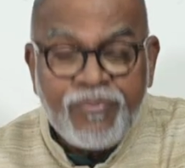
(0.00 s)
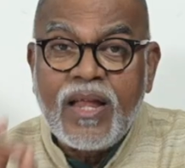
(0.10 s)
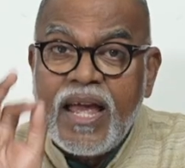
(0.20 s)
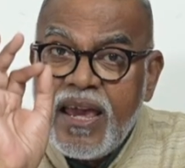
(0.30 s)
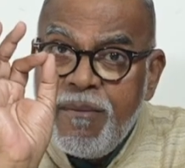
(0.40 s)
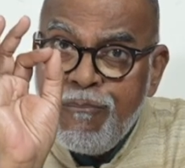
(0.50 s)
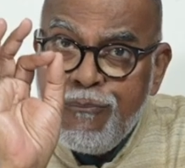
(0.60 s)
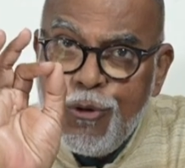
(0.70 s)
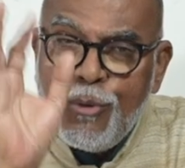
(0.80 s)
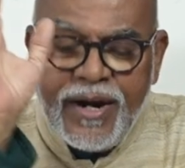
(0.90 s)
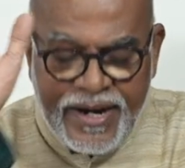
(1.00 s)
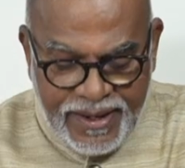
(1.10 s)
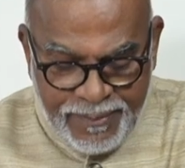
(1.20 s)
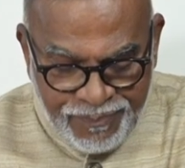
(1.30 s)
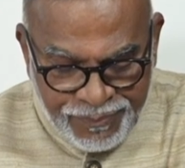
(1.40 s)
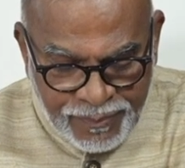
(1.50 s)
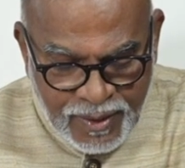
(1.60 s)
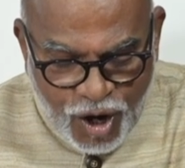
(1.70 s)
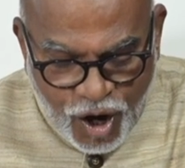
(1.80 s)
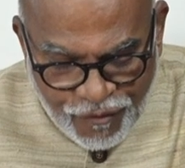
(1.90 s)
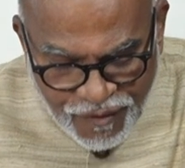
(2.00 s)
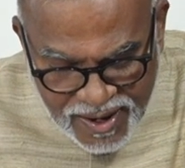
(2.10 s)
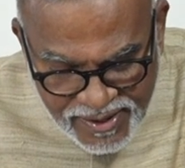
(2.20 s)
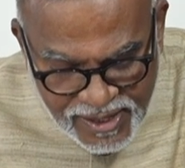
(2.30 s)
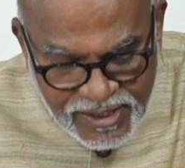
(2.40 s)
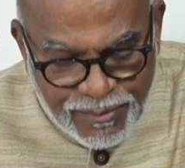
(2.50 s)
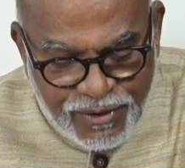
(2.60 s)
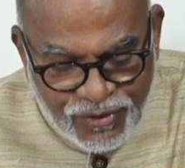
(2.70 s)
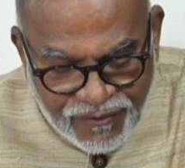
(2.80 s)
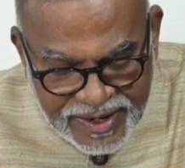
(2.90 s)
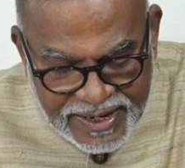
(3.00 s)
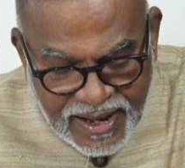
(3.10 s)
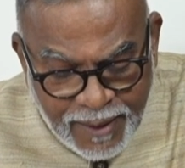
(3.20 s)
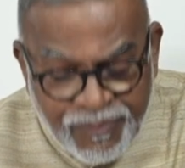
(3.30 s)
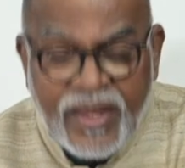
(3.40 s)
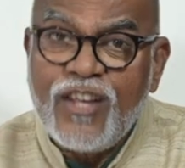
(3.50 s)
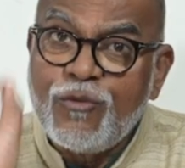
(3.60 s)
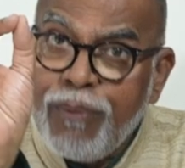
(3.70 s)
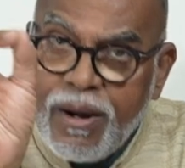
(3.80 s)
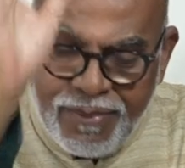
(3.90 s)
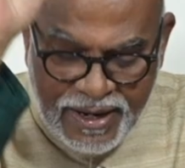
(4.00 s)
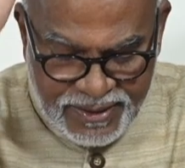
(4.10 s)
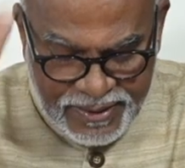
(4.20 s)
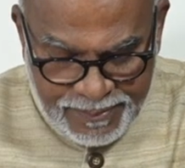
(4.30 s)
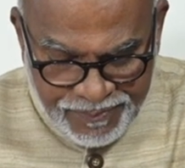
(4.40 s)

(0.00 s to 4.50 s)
The impurity of untouchables of India is permanent.